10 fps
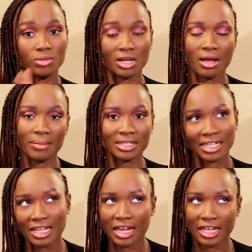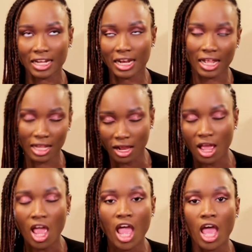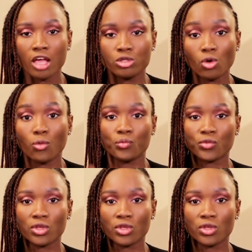you put another patch, like that, like that, like that. So